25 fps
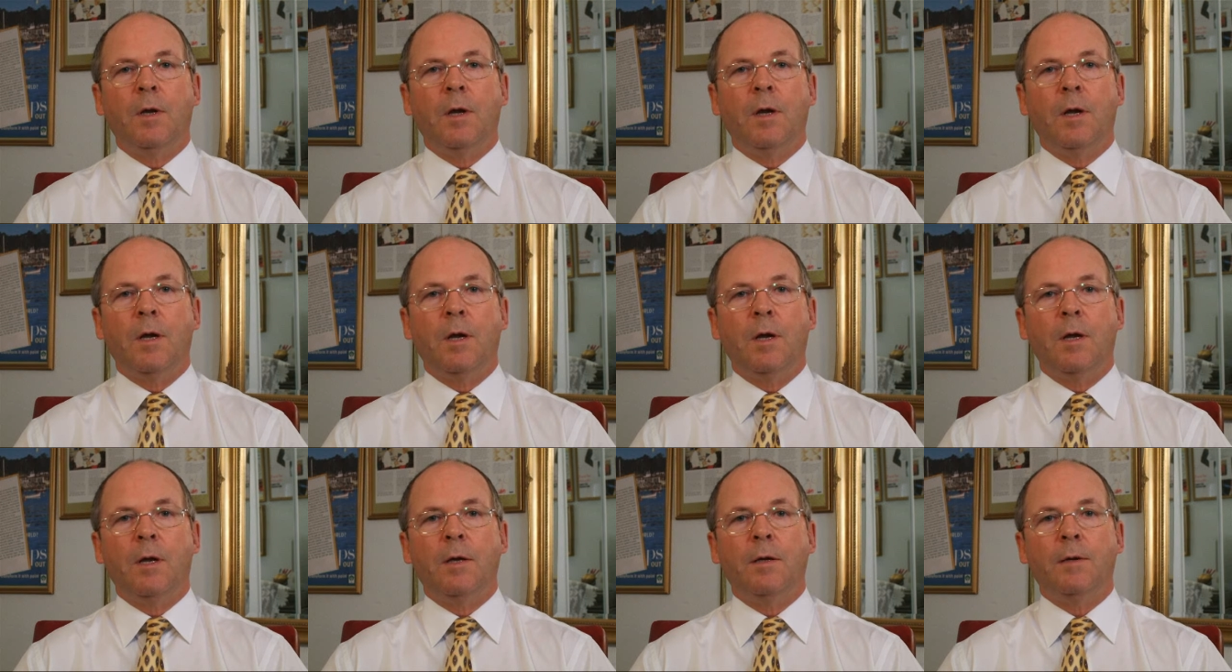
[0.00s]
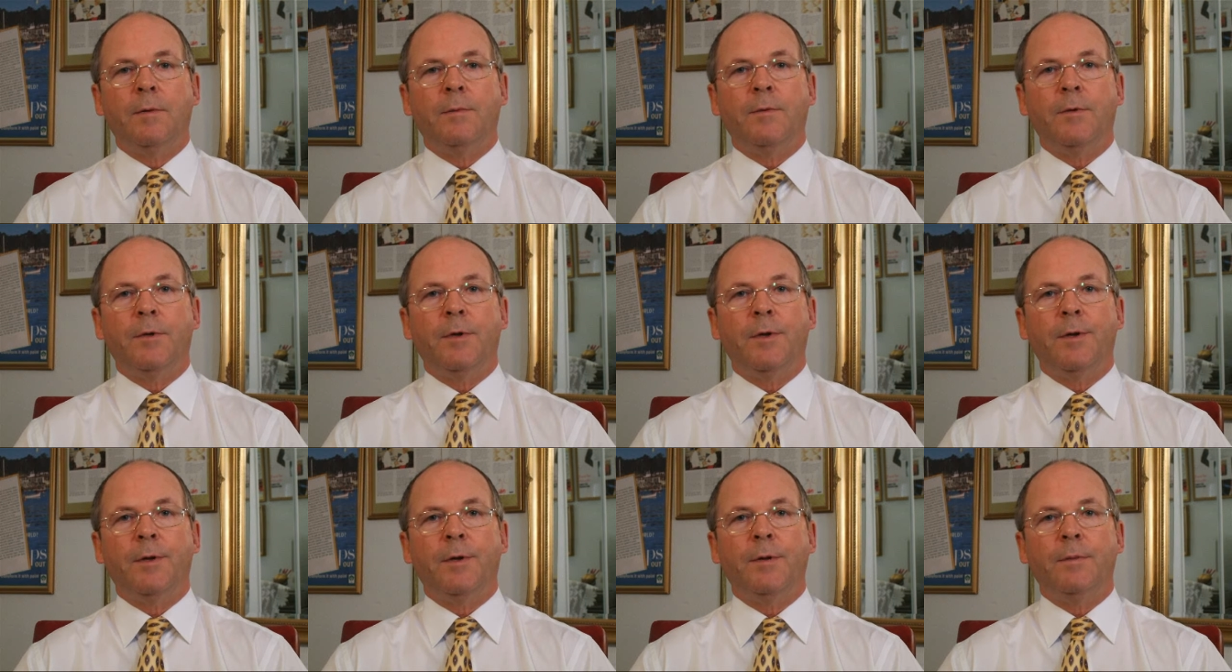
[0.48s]

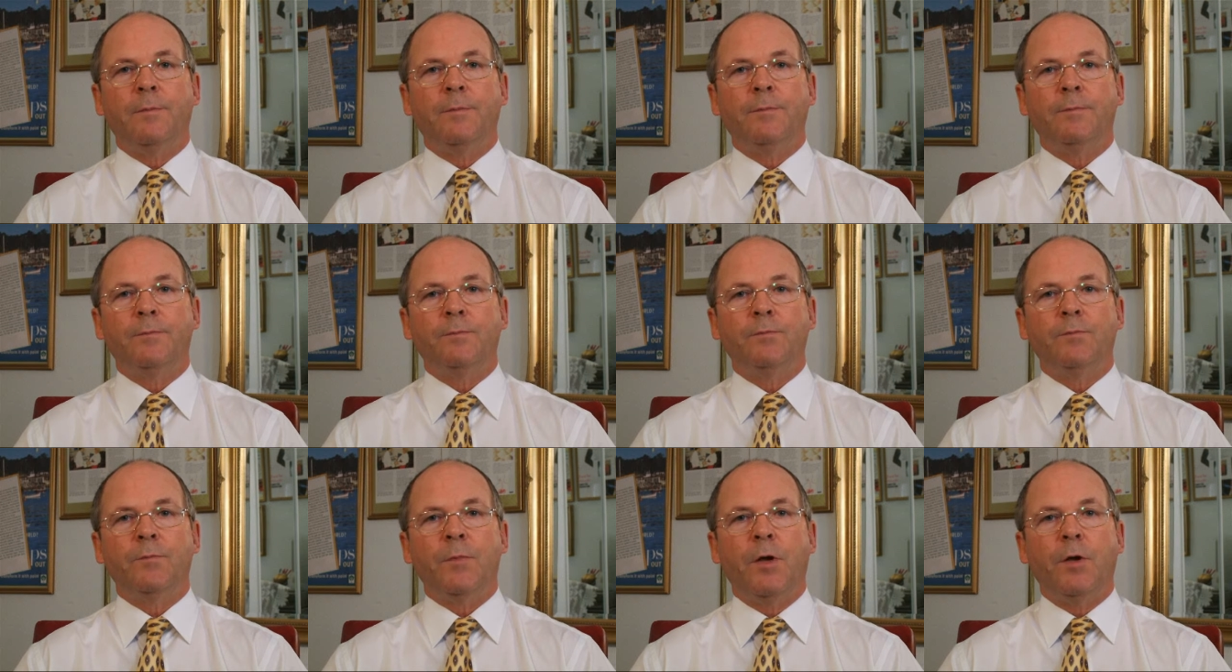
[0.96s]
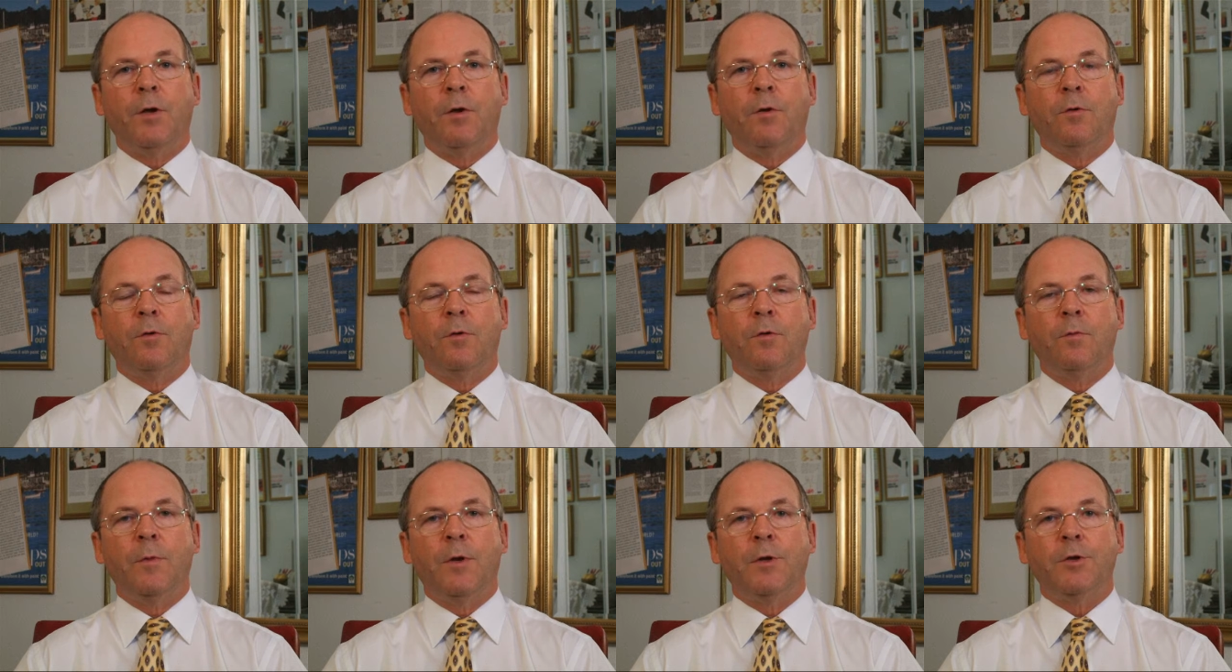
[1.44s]
and um, I
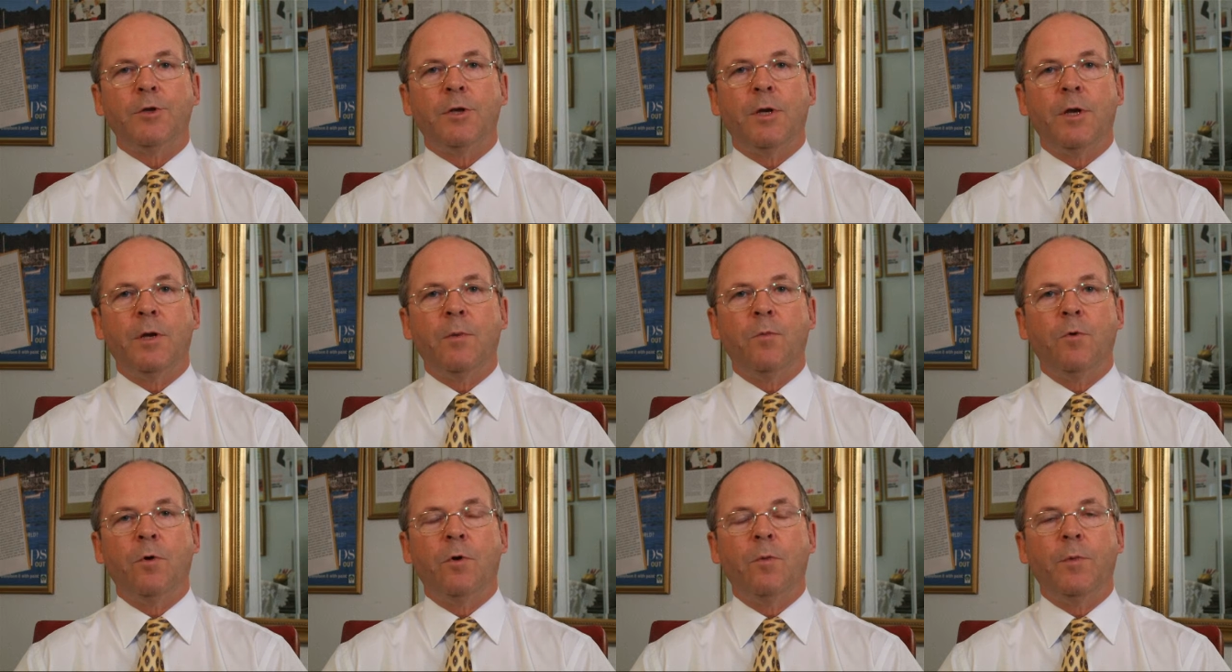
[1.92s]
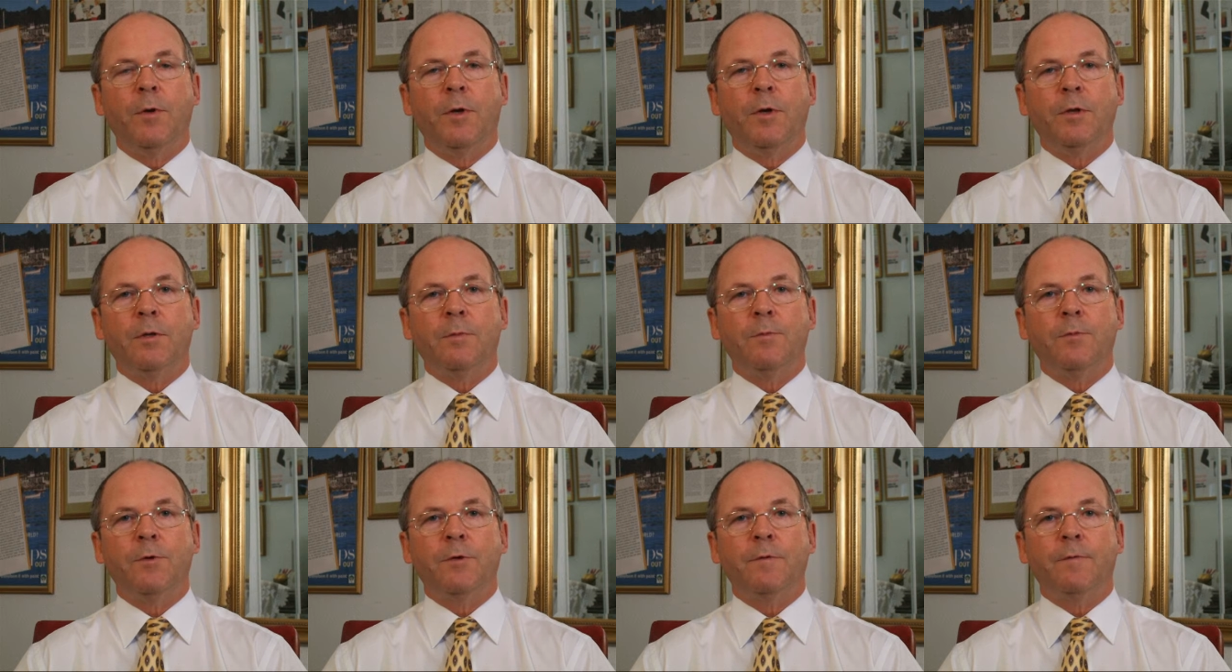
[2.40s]
don't do much anymore
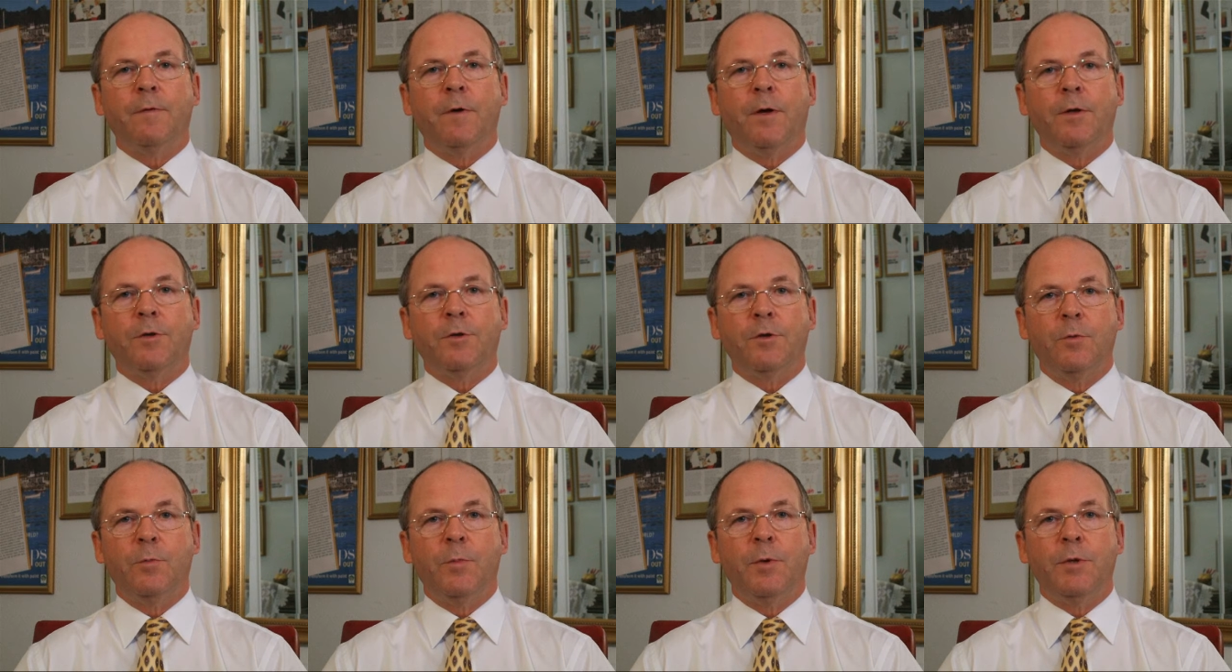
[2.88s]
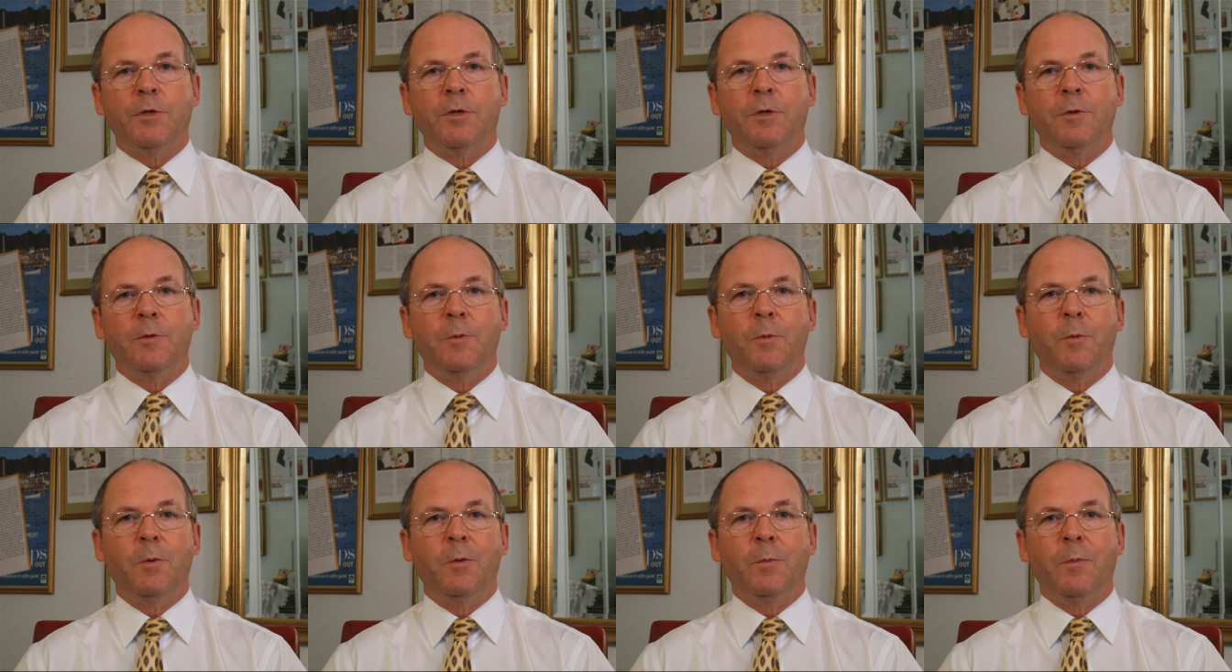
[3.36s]
because I'm just far too
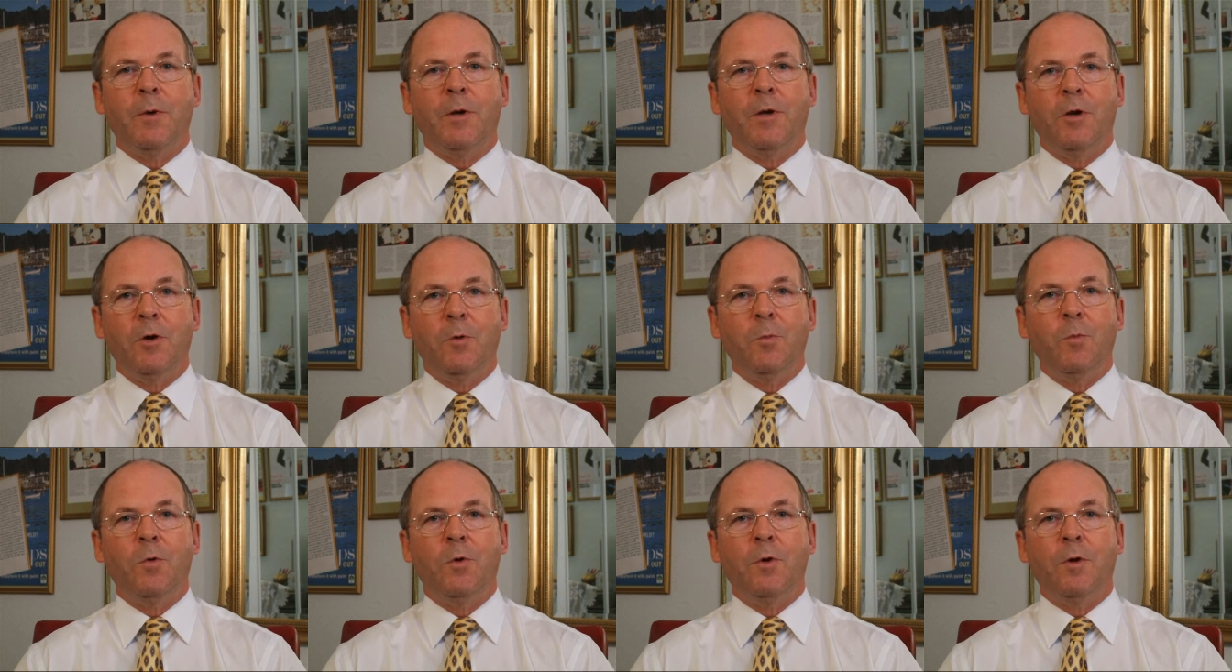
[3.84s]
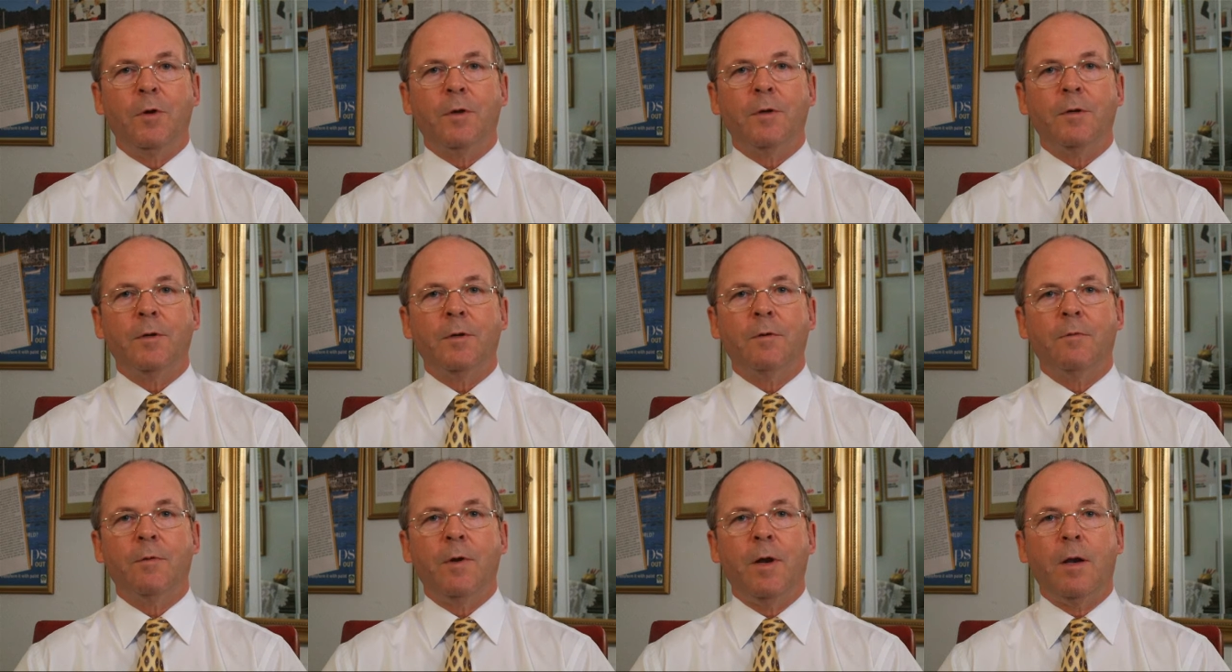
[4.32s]
busy with my own work
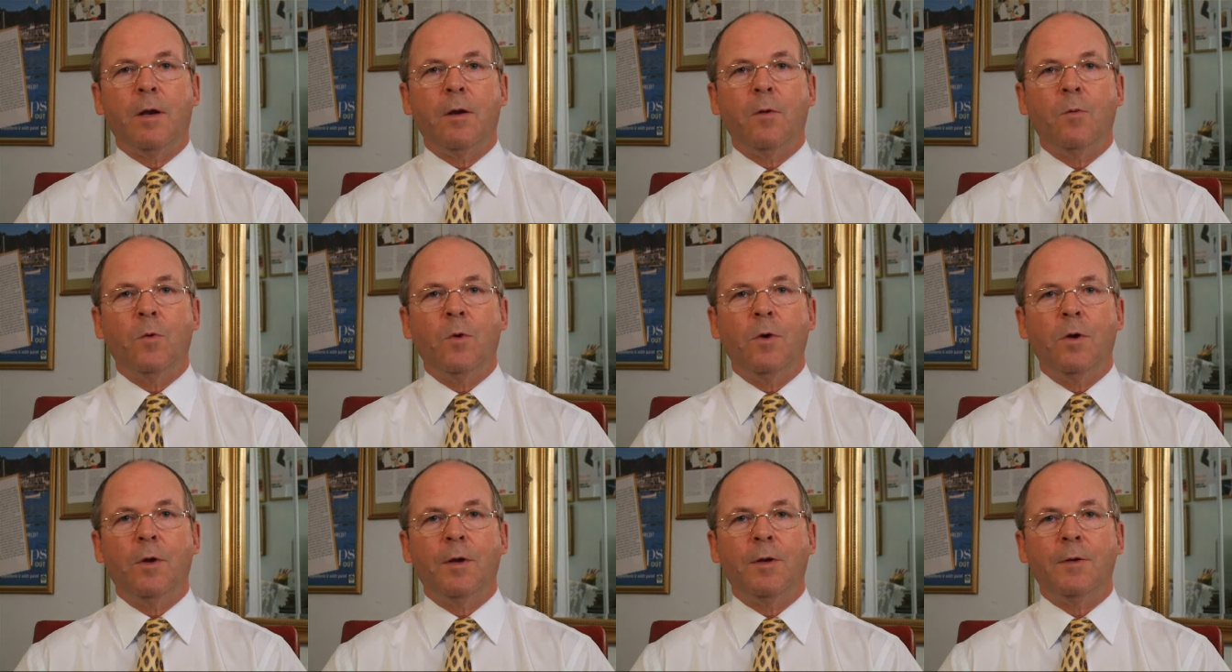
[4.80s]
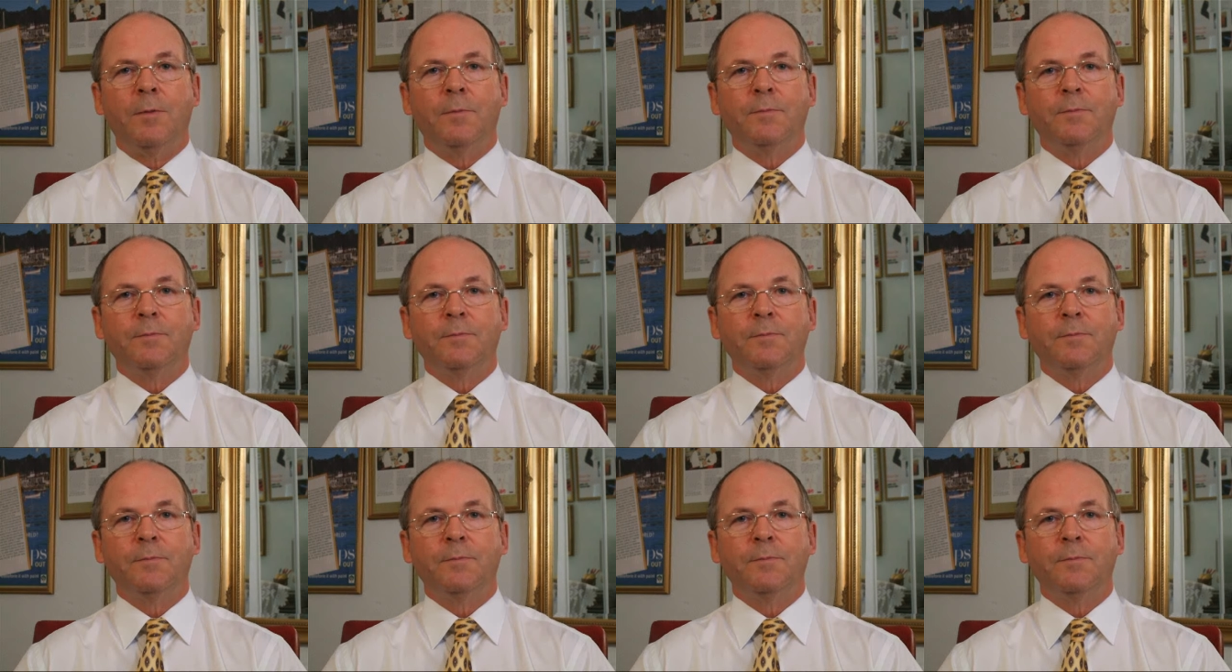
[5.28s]
around the world.